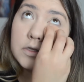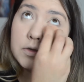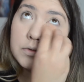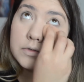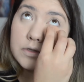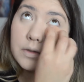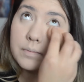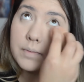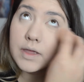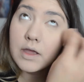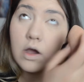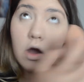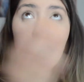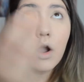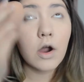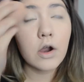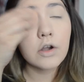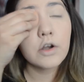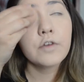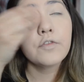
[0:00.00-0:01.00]
it was a bit
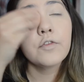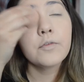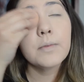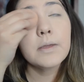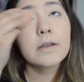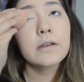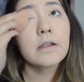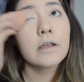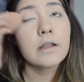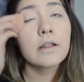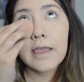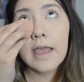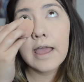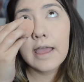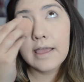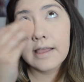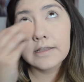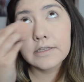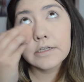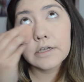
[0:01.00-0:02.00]
harder for me to
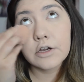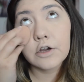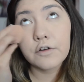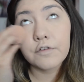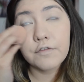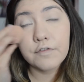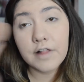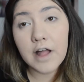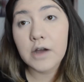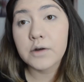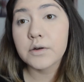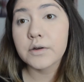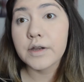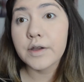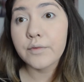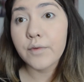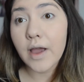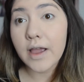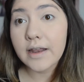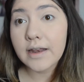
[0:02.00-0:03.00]
get into her flowery
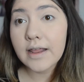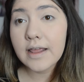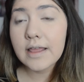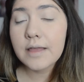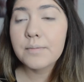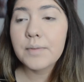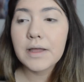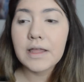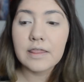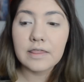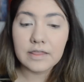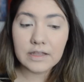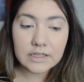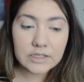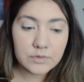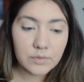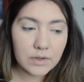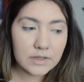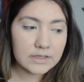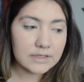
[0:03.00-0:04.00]
writing, but in
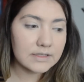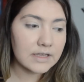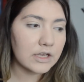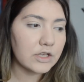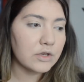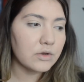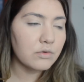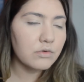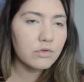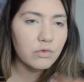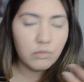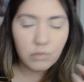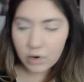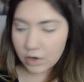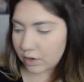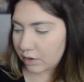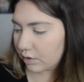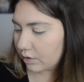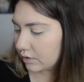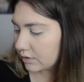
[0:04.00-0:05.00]
this one, since I knew the
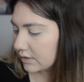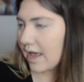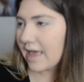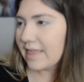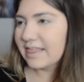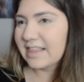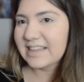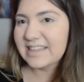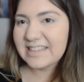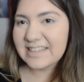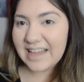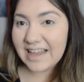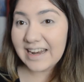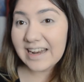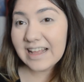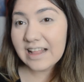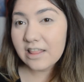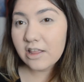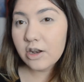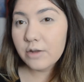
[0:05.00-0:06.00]
world and the
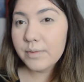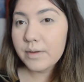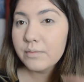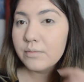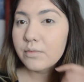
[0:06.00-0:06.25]
setting a little bit